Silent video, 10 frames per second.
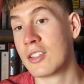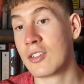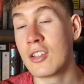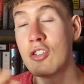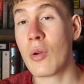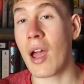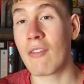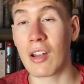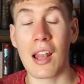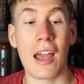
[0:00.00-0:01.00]
so that you
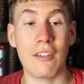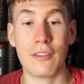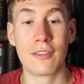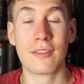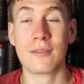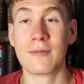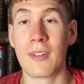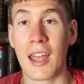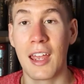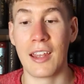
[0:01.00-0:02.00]
have a life.
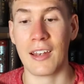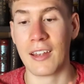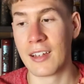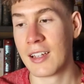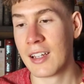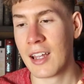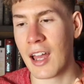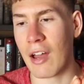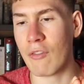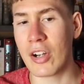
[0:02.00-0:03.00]
And
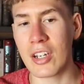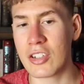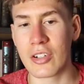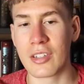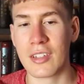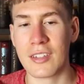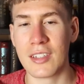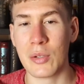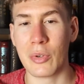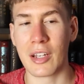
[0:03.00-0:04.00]
I'm very interested to
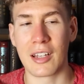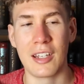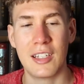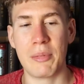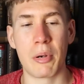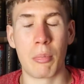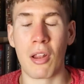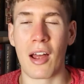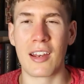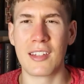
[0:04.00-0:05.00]
see what like the deeper
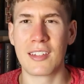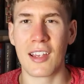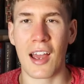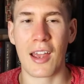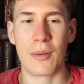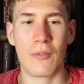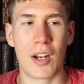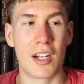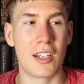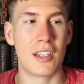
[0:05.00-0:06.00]
plot is. I
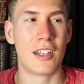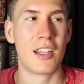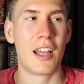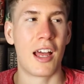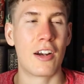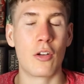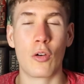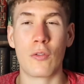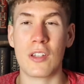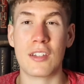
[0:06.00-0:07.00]
don't
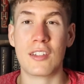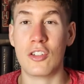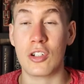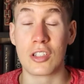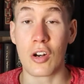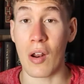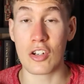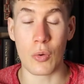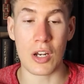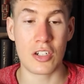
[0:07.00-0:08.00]
know if it's just
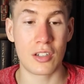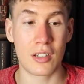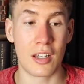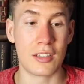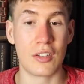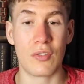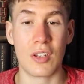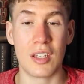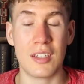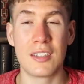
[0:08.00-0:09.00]
graduation, because if
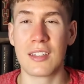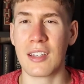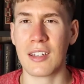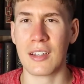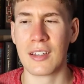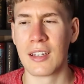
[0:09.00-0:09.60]
it is, then